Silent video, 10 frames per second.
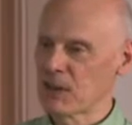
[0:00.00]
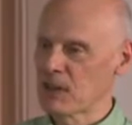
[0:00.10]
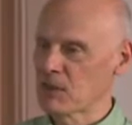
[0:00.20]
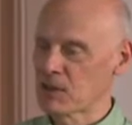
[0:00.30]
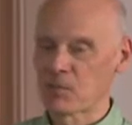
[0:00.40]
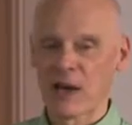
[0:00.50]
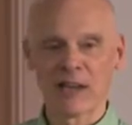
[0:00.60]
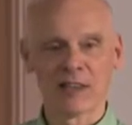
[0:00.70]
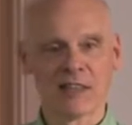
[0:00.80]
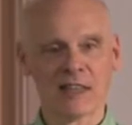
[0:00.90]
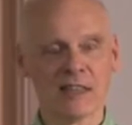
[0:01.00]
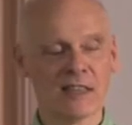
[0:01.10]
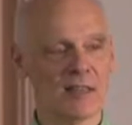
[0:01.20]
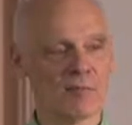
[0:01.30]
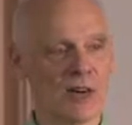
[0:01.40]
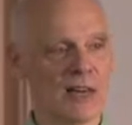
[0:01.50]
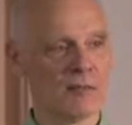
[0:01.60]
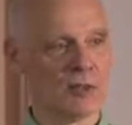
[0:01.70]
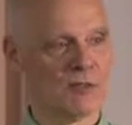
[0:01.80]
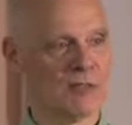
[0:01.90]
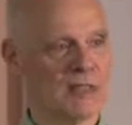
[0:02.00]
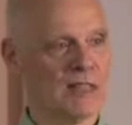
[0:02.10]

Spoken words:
name in the back of that Gideon Bible,